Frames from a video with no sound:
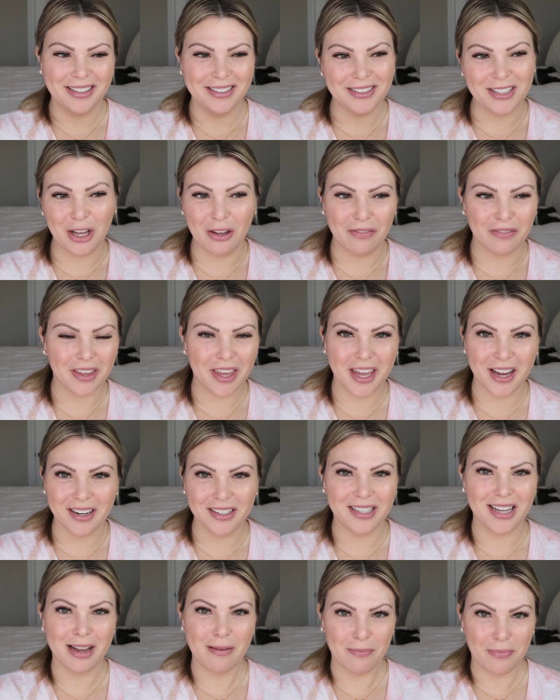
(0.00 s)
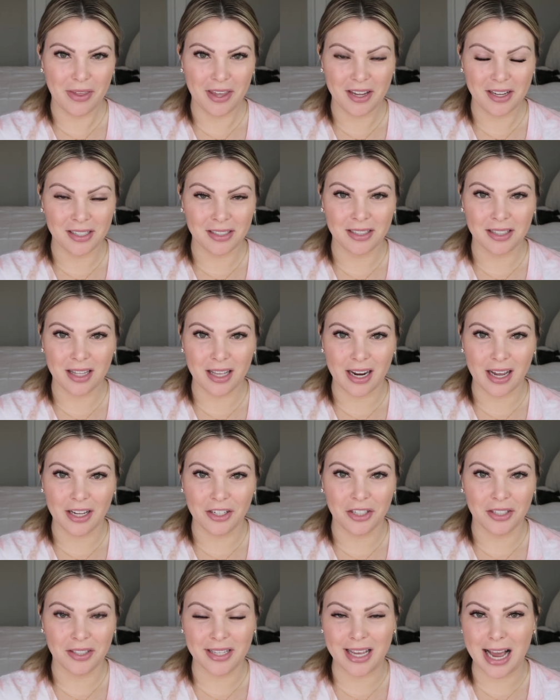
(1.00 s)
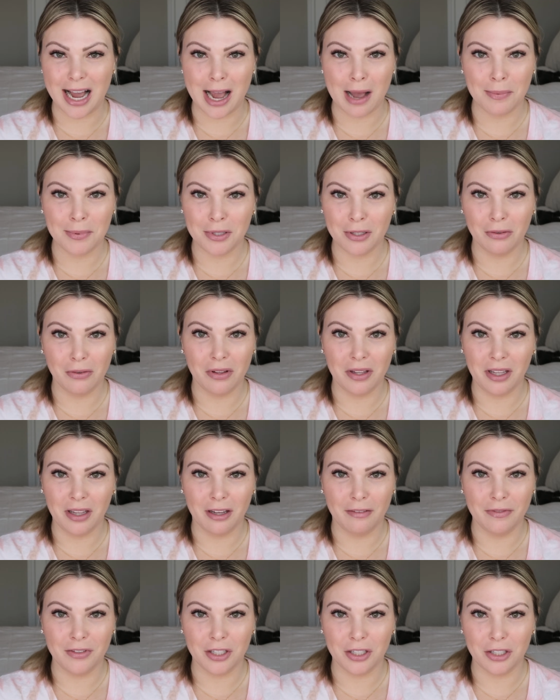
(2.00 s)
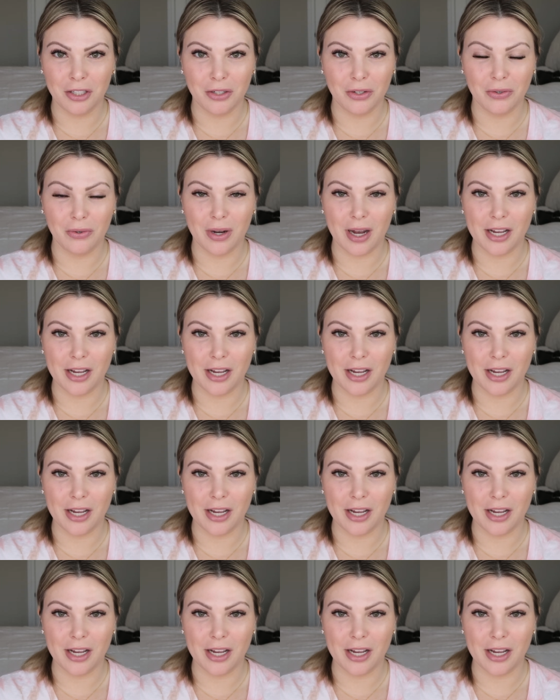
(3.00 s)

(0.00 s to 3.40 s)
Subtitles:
self-care type things that I just absolutely love to do.